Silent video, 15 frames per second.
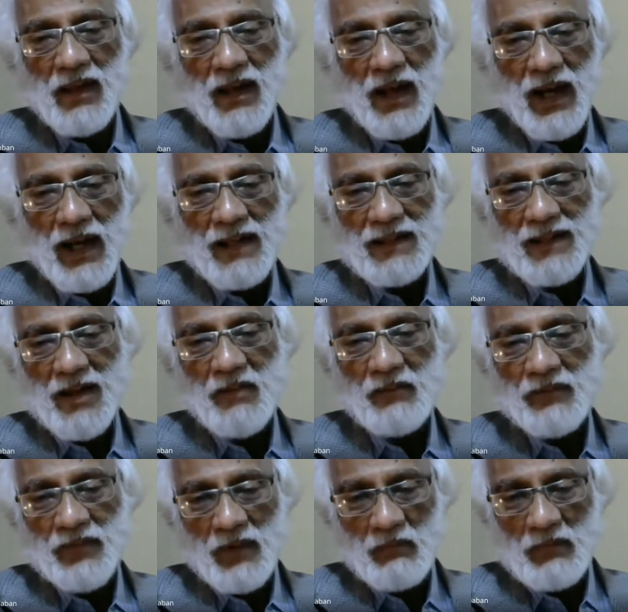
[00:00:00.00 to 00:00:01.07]
I
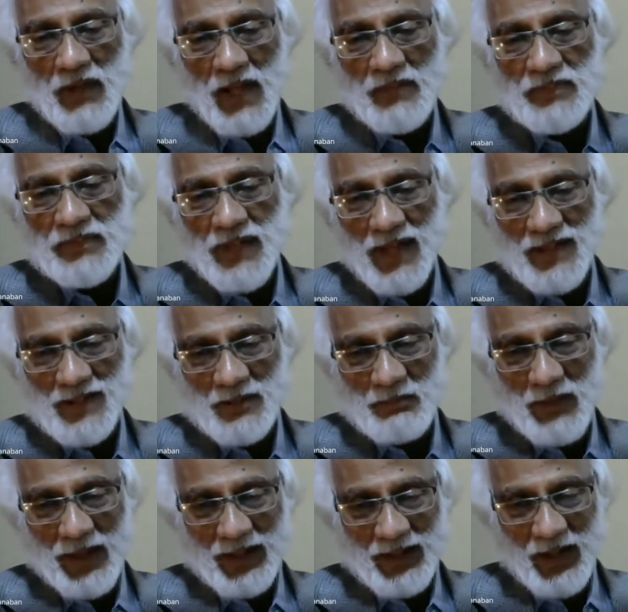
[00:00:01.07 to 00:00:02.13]
come from life science
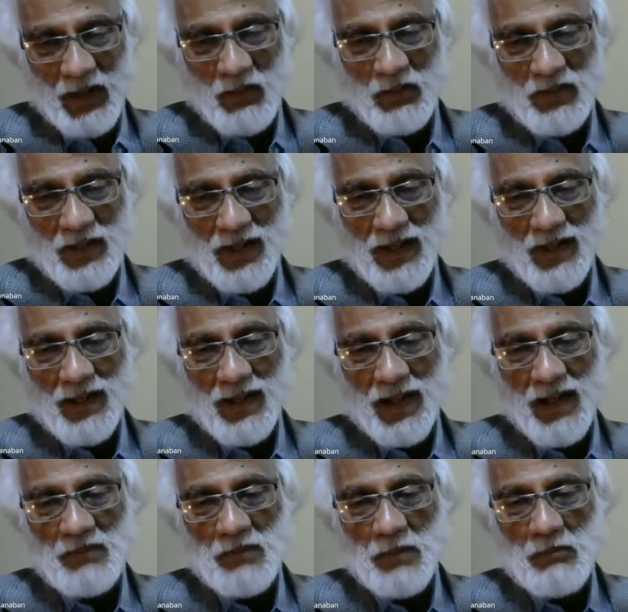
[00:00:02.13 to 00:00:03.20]
background. I
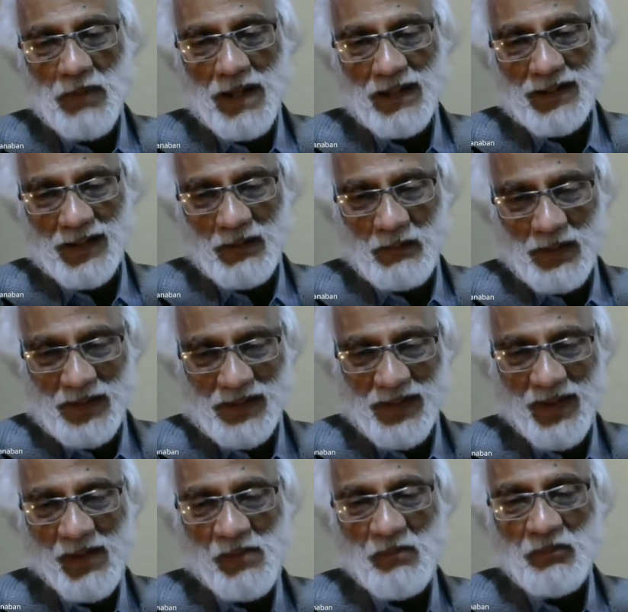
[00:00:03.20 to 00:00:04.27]
am a
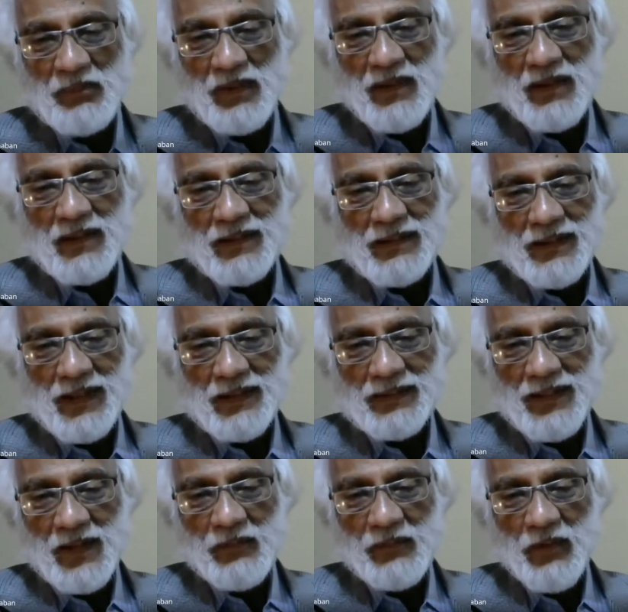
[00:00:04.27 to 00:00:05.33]
biochemist.
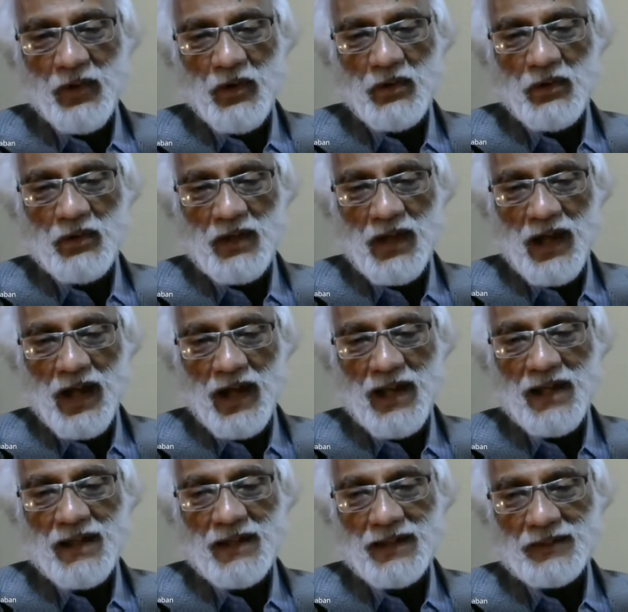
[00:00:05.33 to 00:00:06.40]
Therefore,
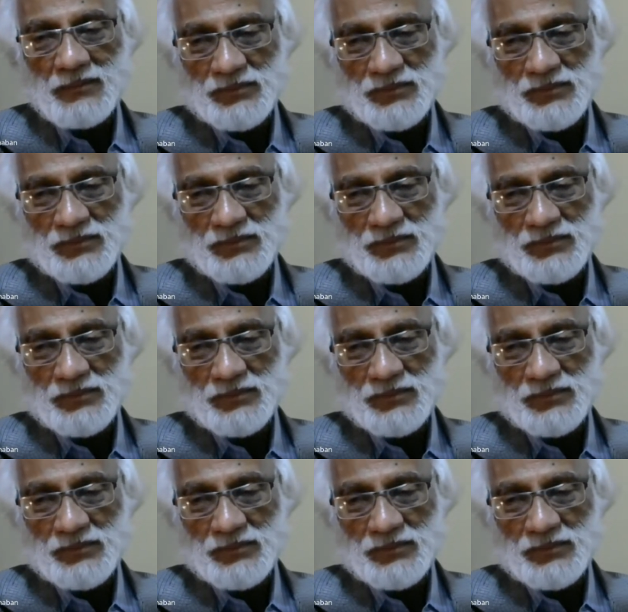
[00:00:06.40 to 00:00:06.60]
I